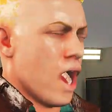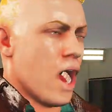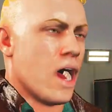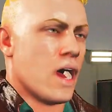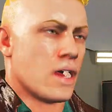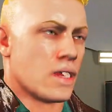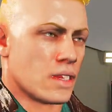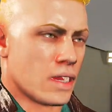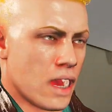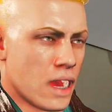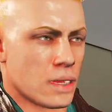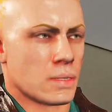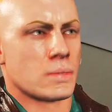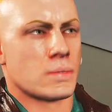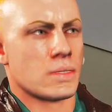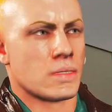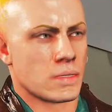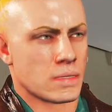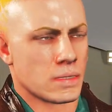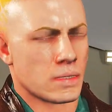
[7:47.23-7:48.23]
I was told to
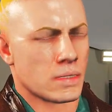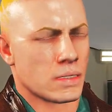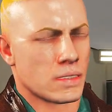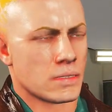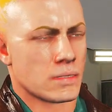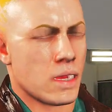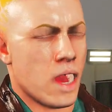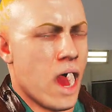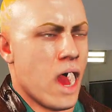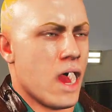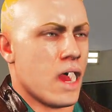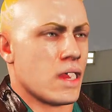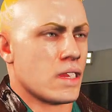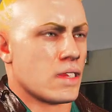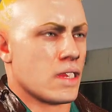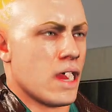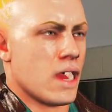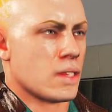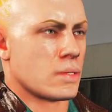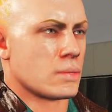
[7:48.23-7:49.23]
come see you. Better believe
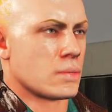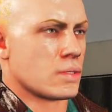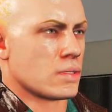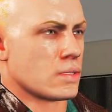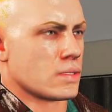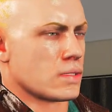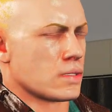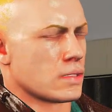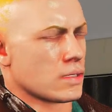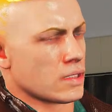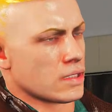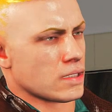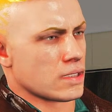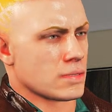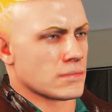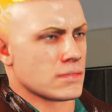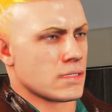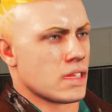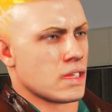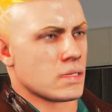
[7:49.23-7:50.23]
it. About
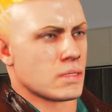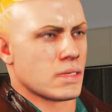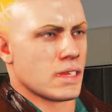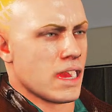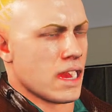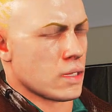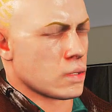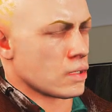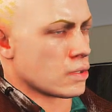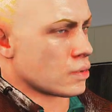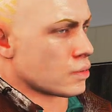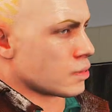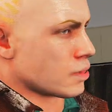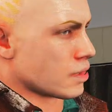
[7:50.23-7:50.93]
time we take a look back at our